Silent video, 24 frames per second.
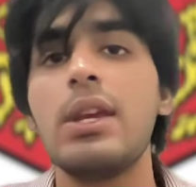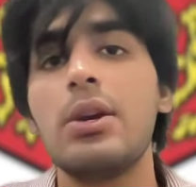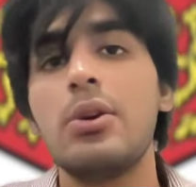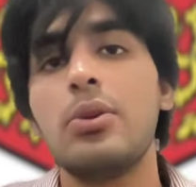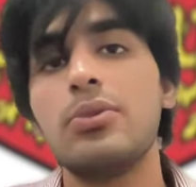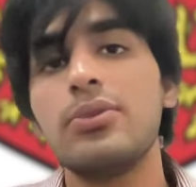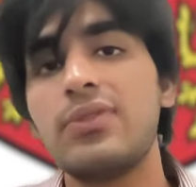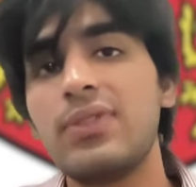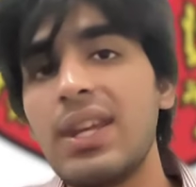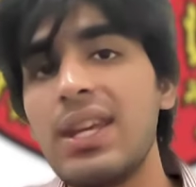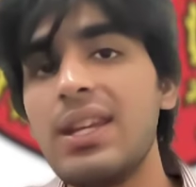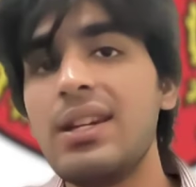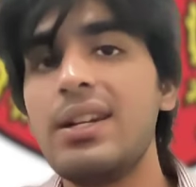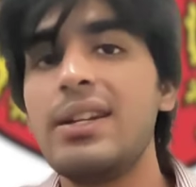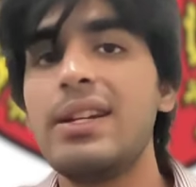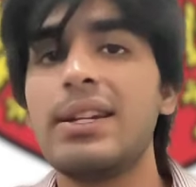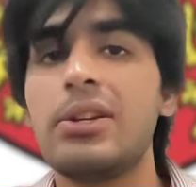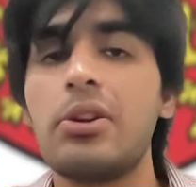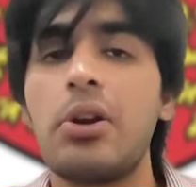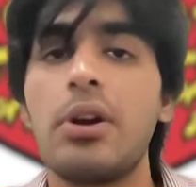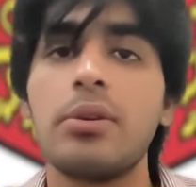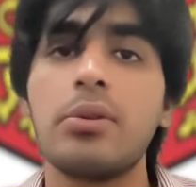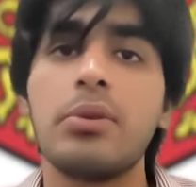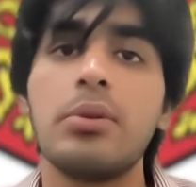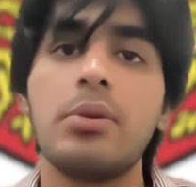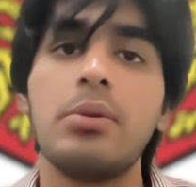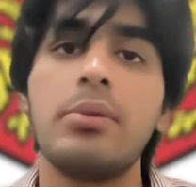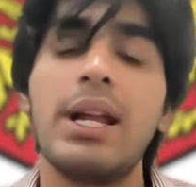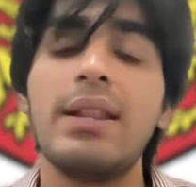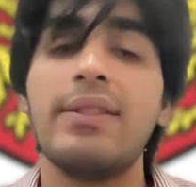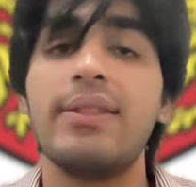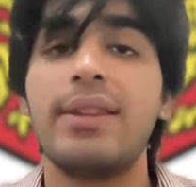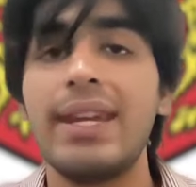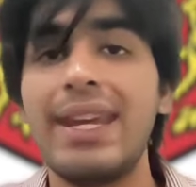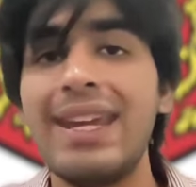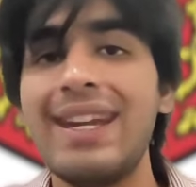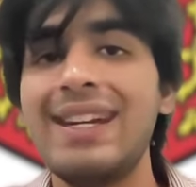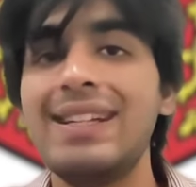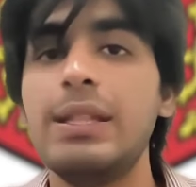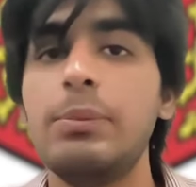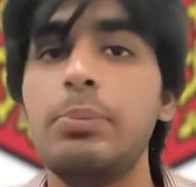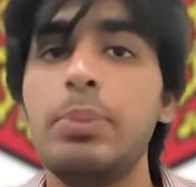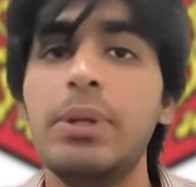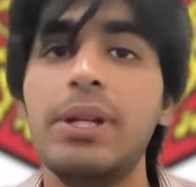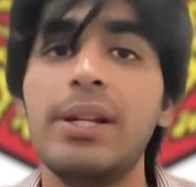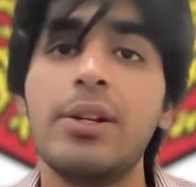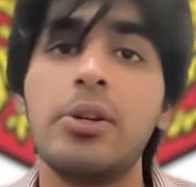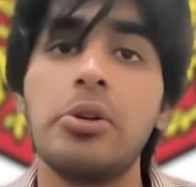whose theory did not go well, the ATP
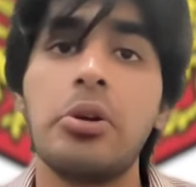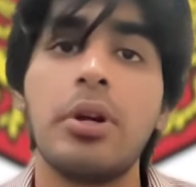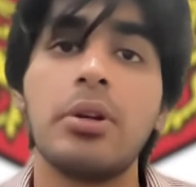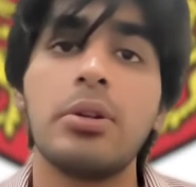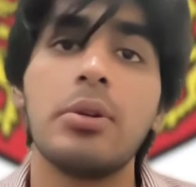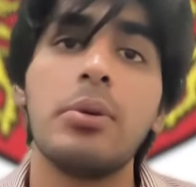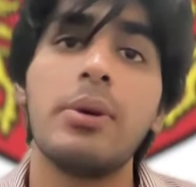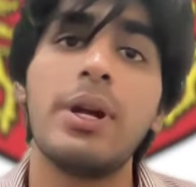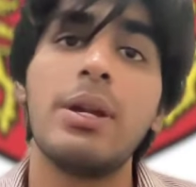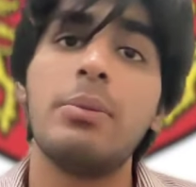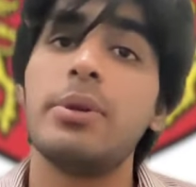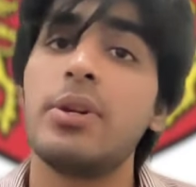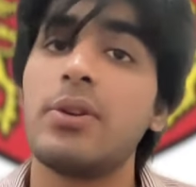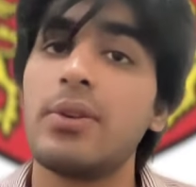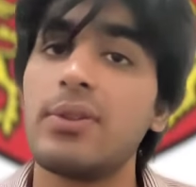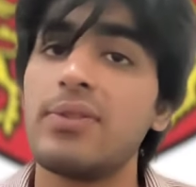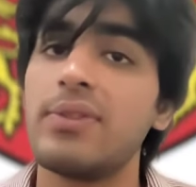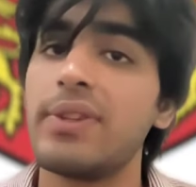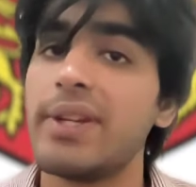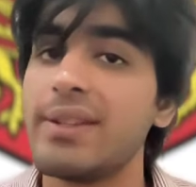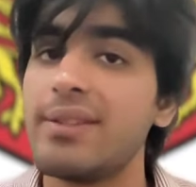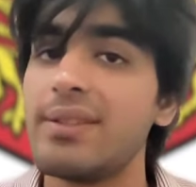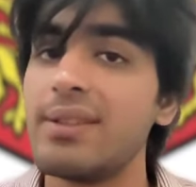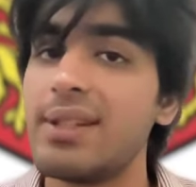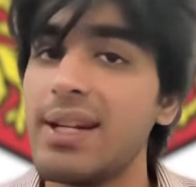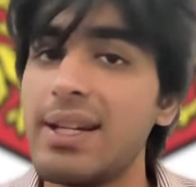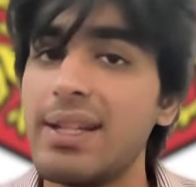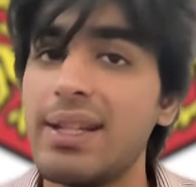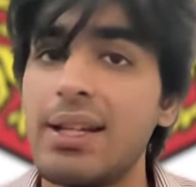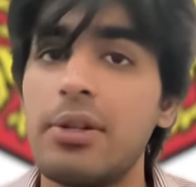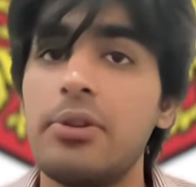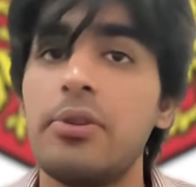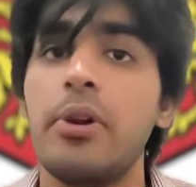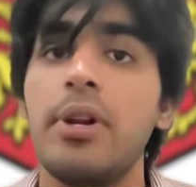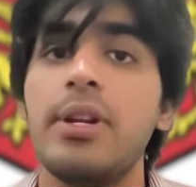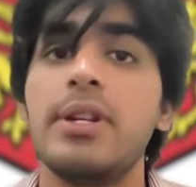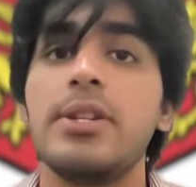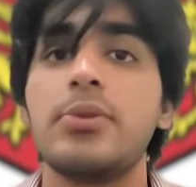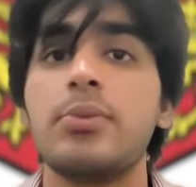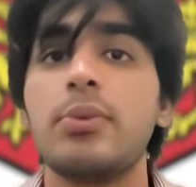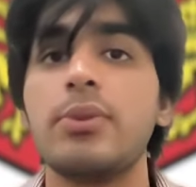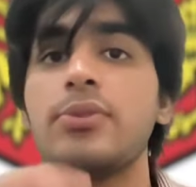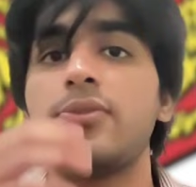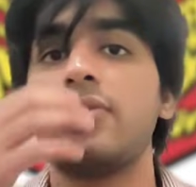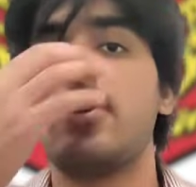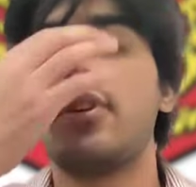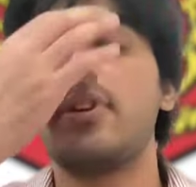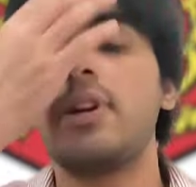did not go well because their theoretical knowledge
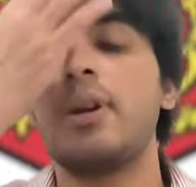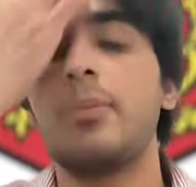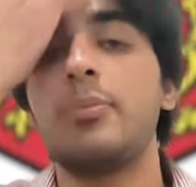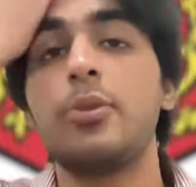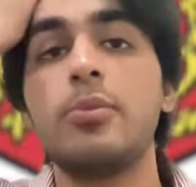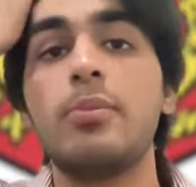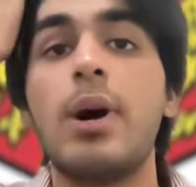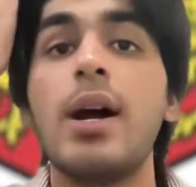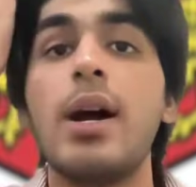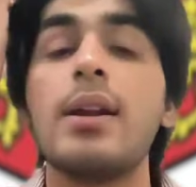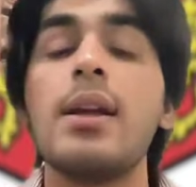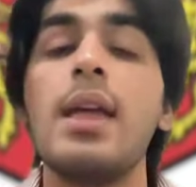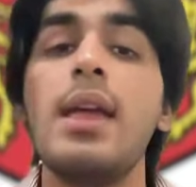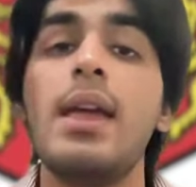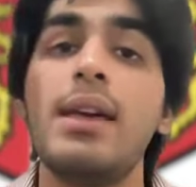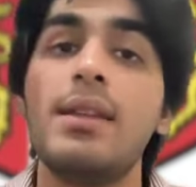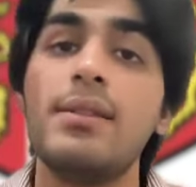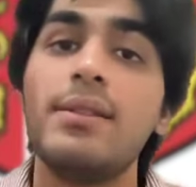was not up to mark.